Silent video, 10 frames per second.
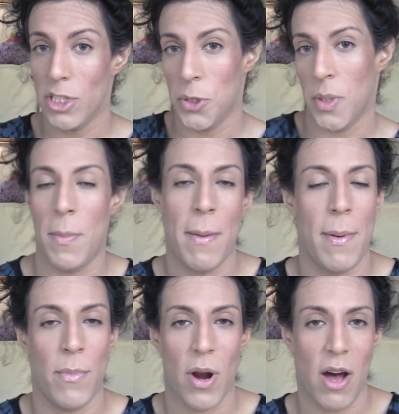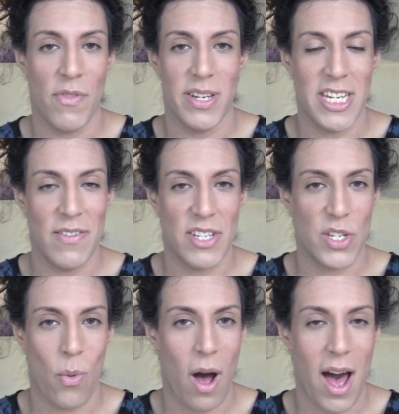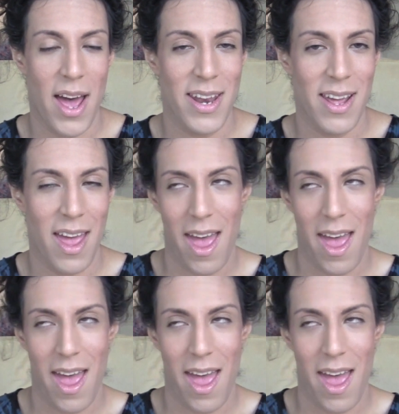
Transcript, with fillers: to become a member of the Diva Squad.